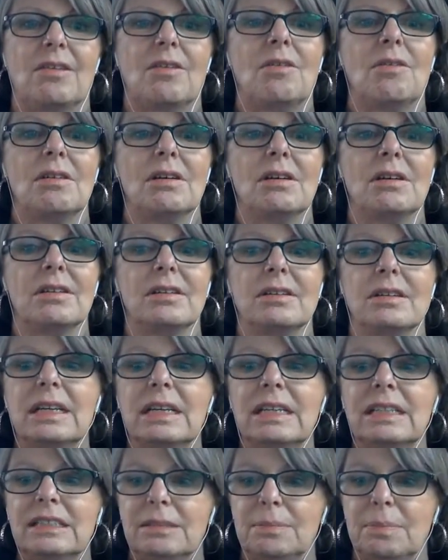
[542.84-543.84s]
or
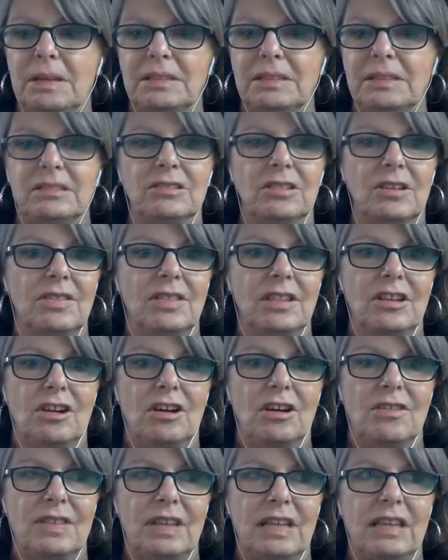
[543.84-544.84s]
depends on the
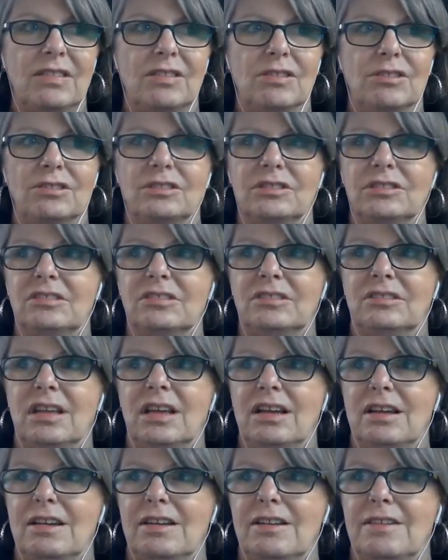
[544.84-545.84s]
RV, there's
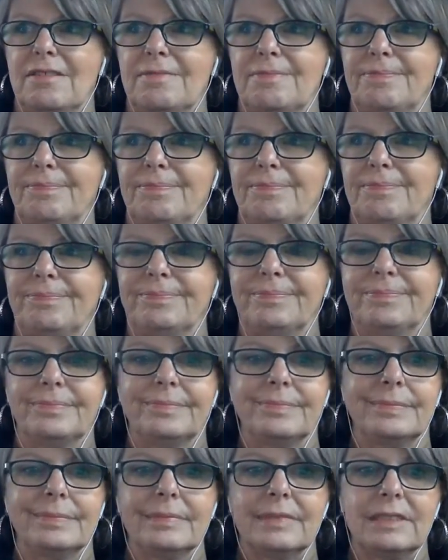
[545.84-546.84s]

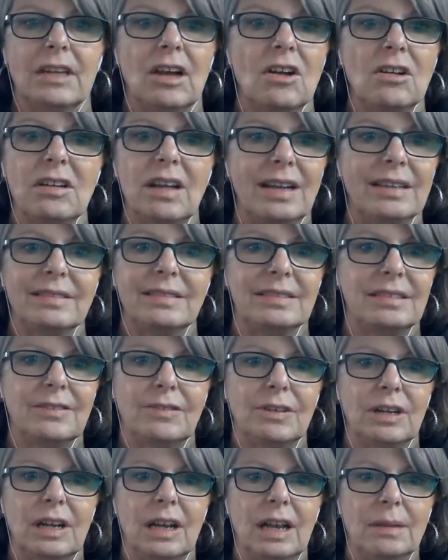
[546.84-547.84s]
all kinds of
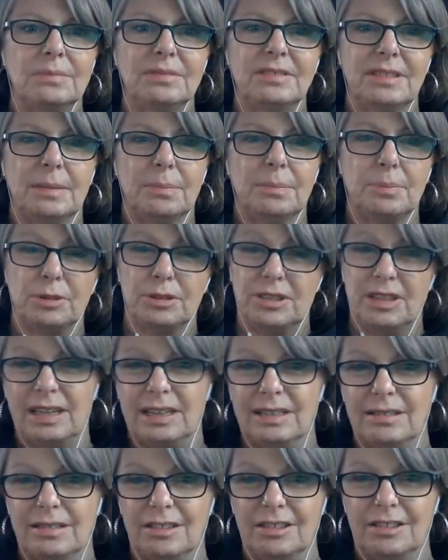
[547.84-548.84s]
different clubs that
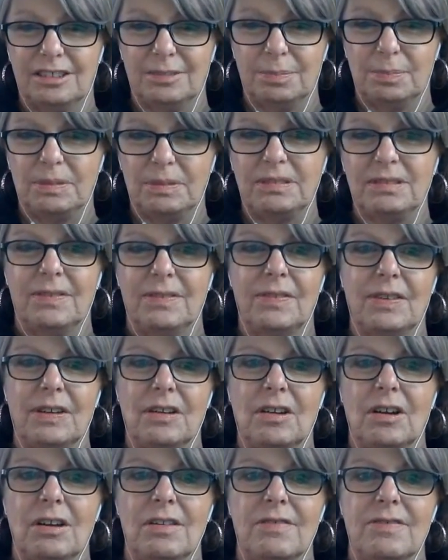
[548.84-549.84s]
pertain to the specific
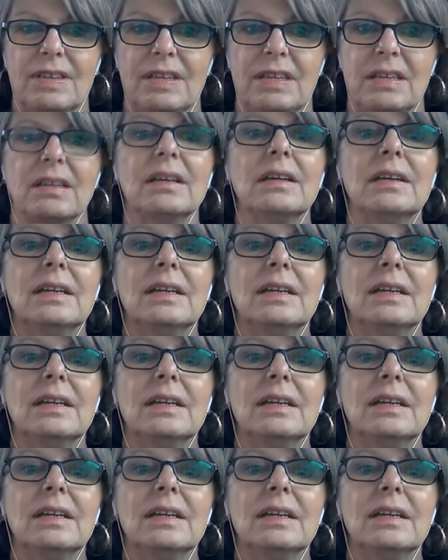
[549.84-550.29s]
RV.